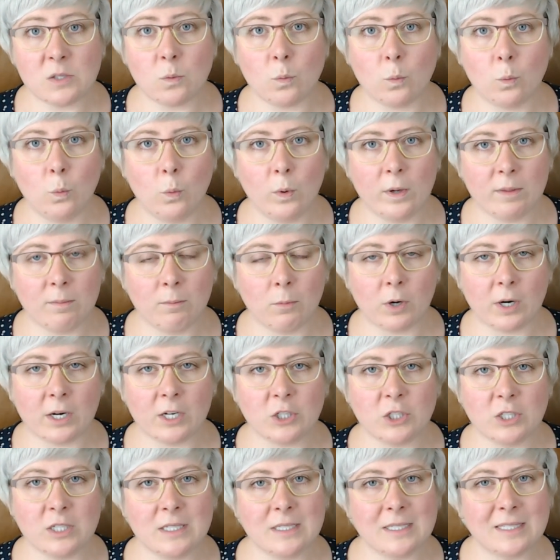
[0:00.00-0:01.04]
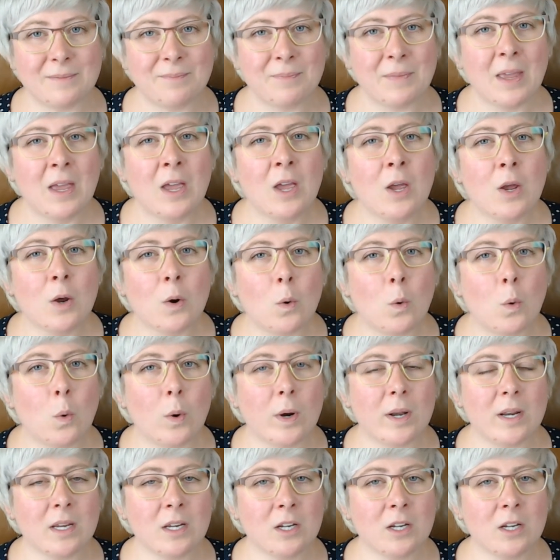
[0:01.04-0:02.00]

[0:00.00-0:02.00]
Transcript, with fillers: with mortgages, quitting your